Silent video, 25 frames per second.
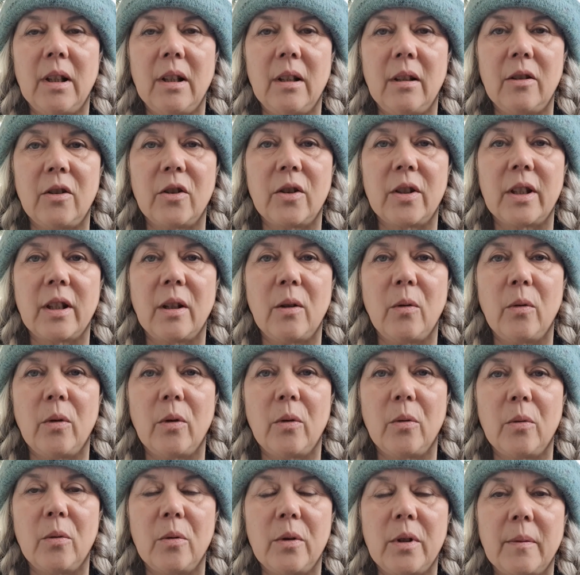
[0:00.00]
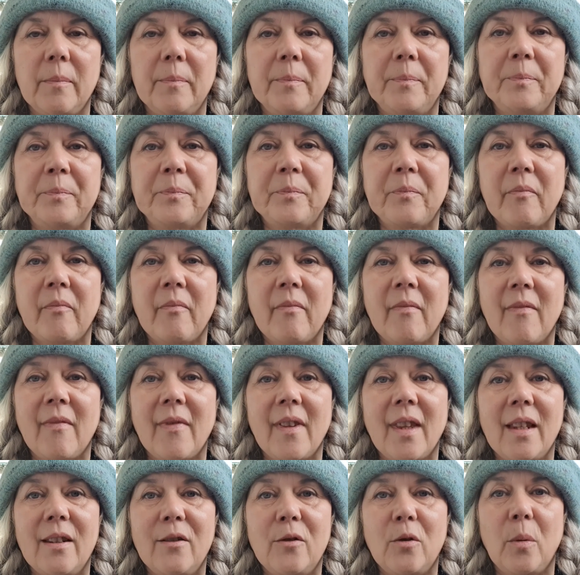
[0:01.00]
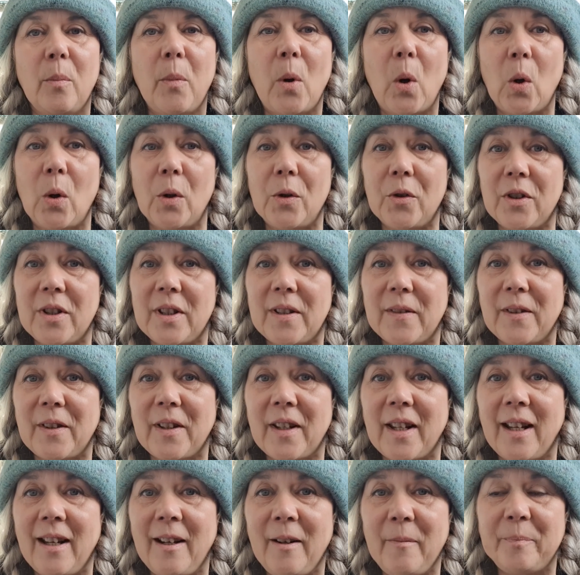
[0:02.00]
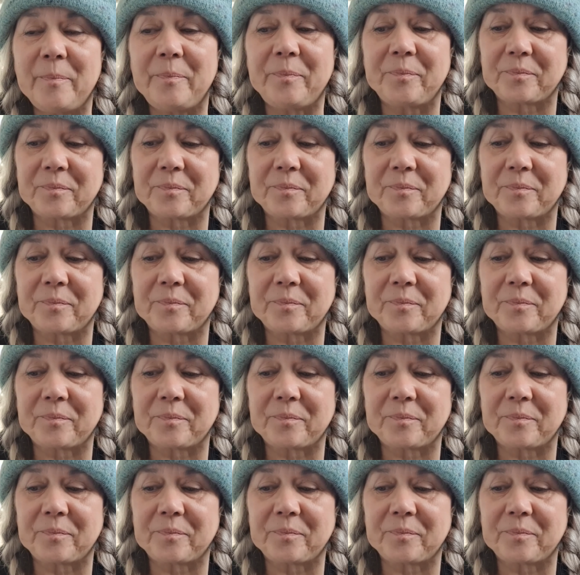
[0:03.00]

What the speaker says: just down the road. So apologies for that.